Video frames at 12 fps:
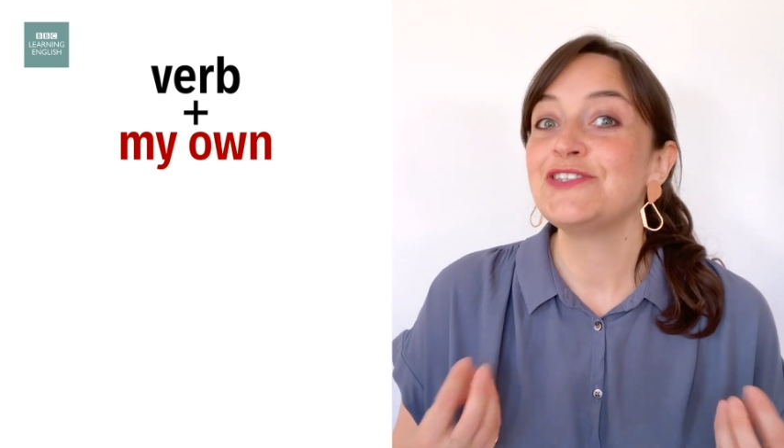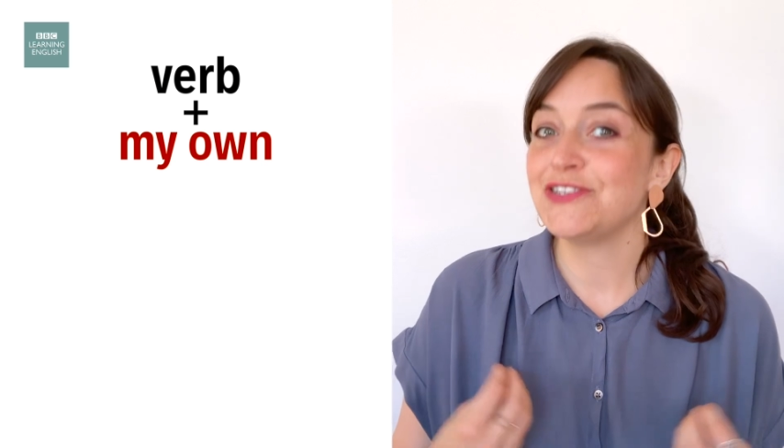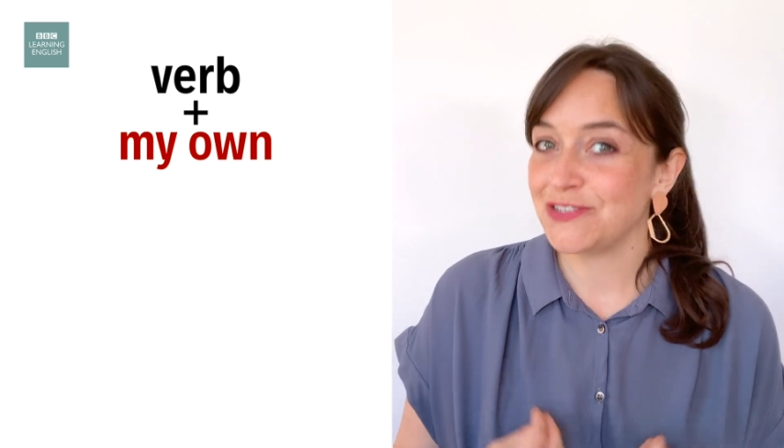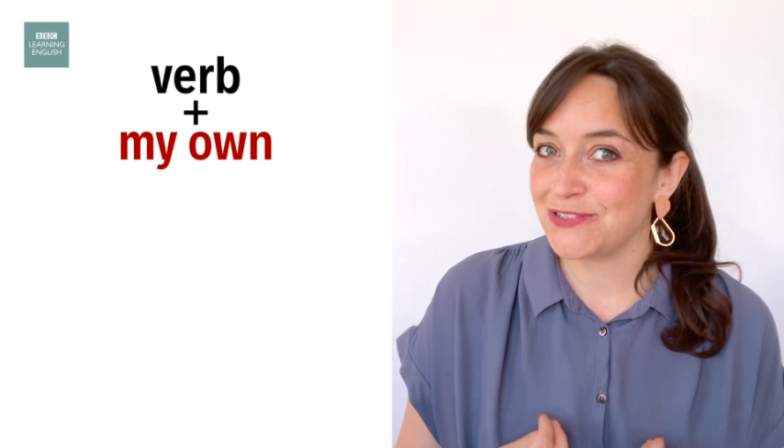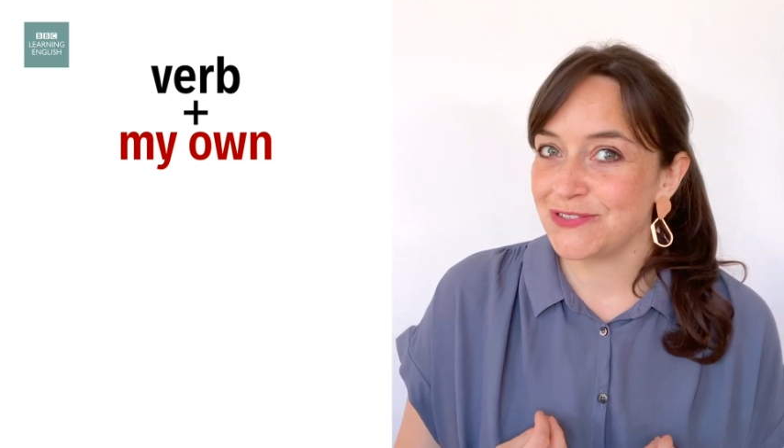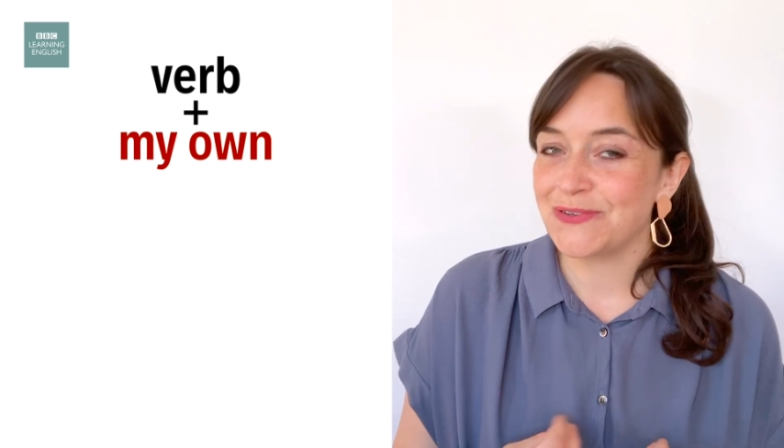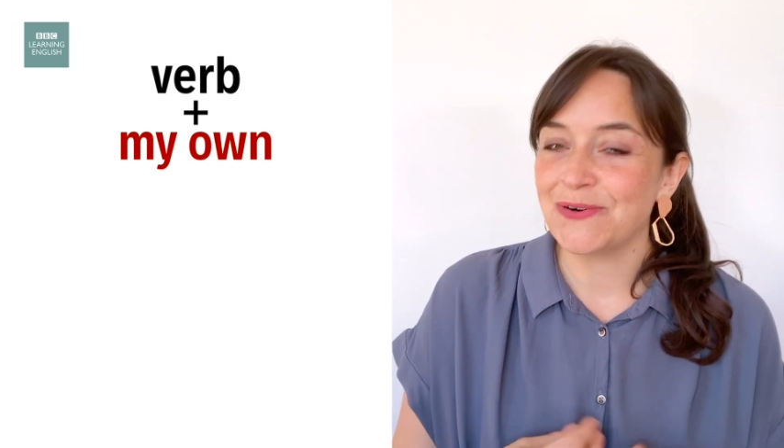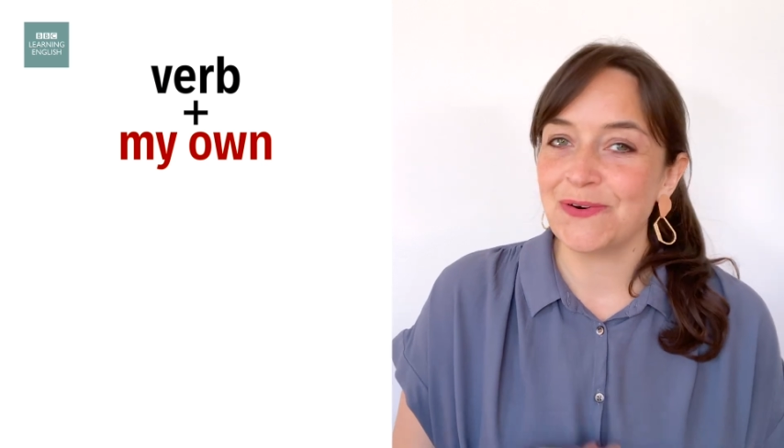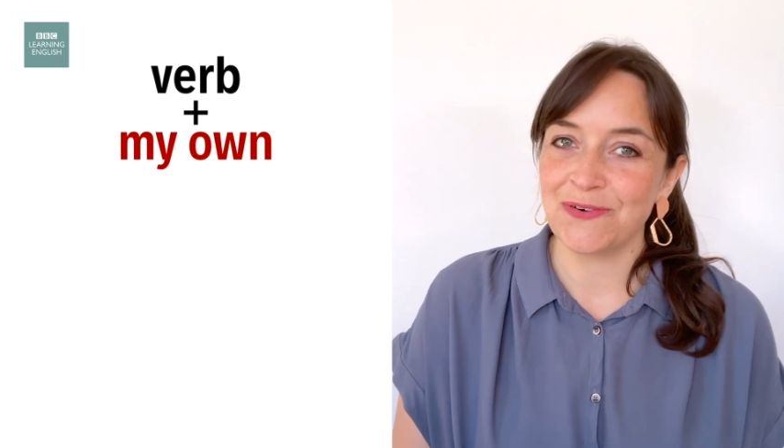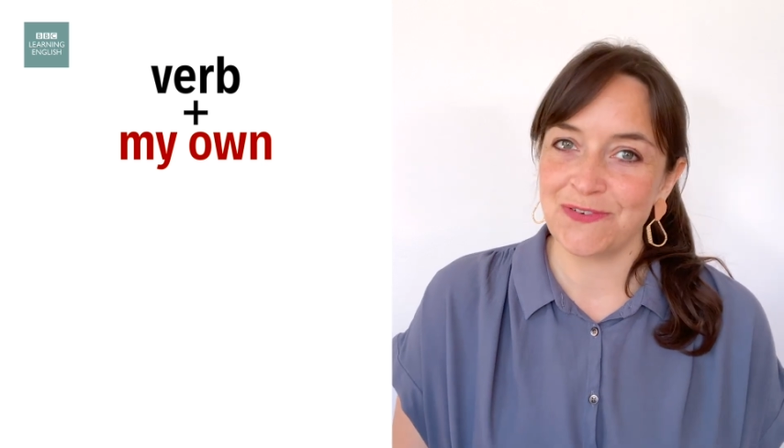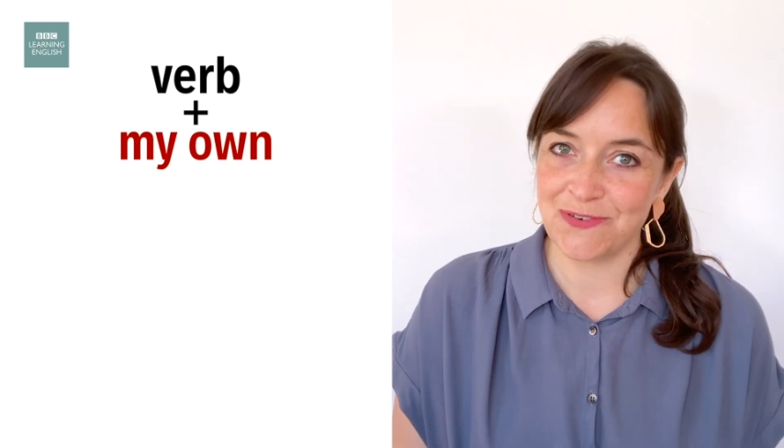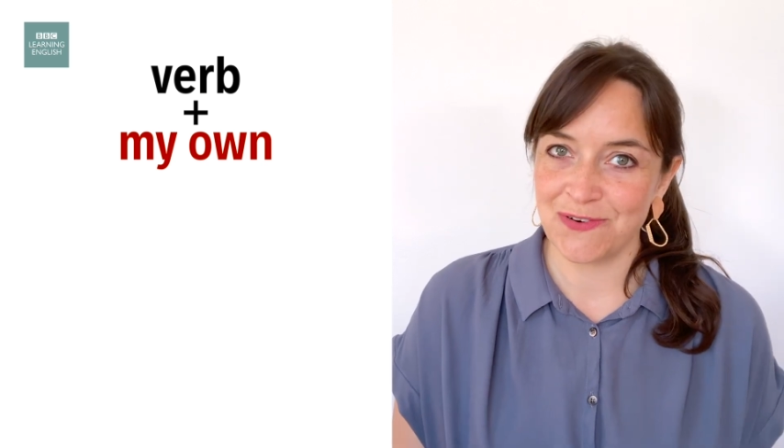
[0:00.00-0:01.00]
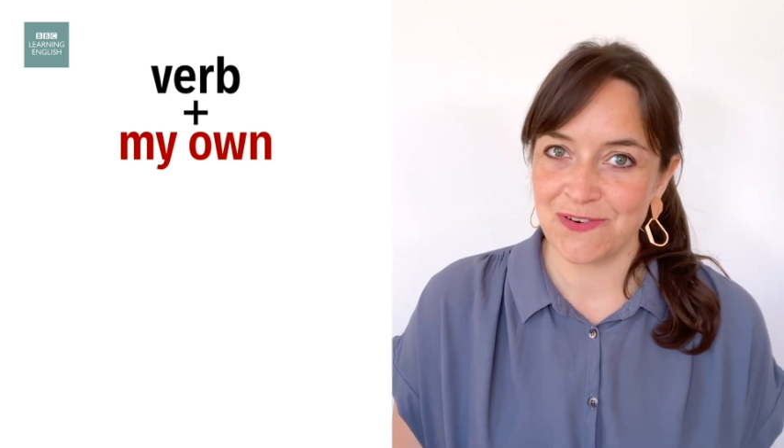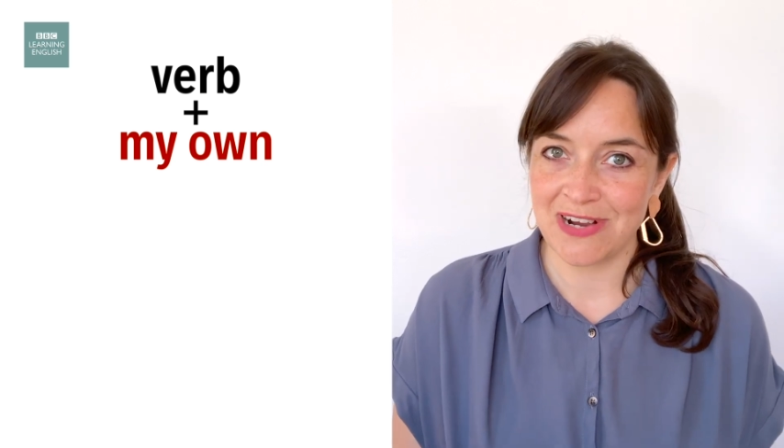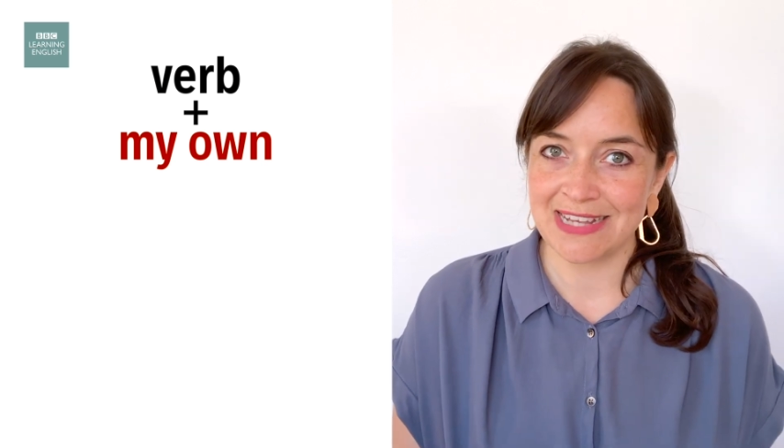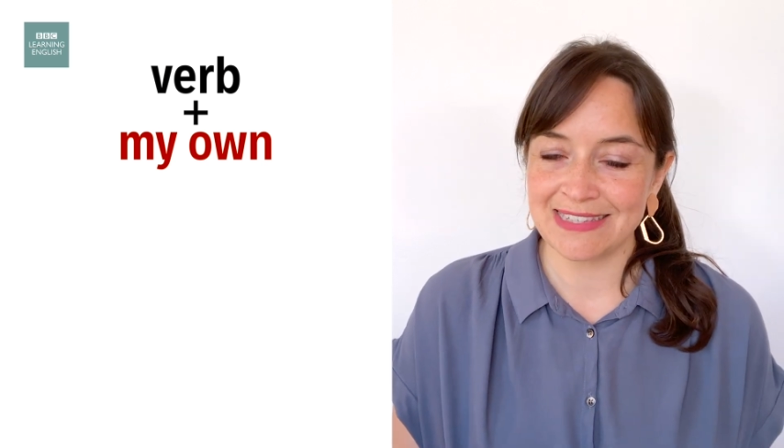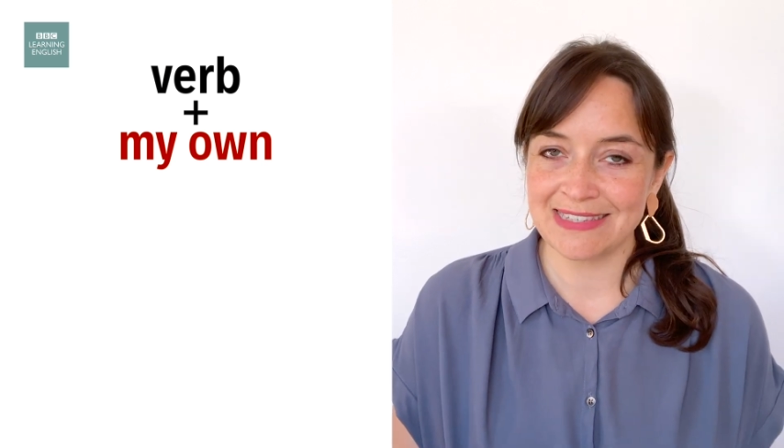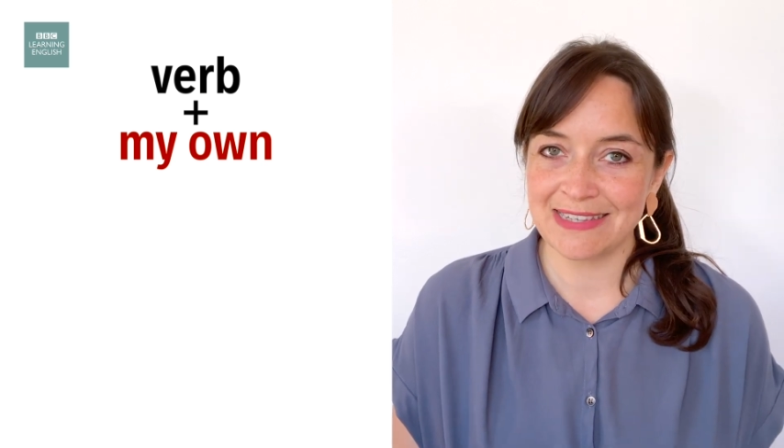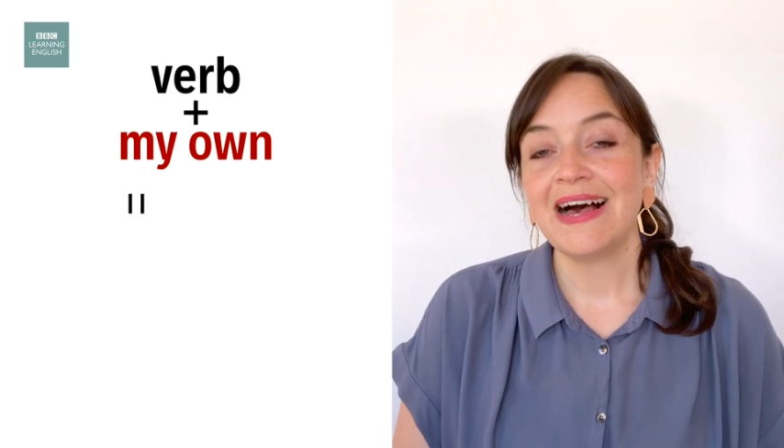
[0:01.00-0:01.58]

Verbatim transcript: to or for us.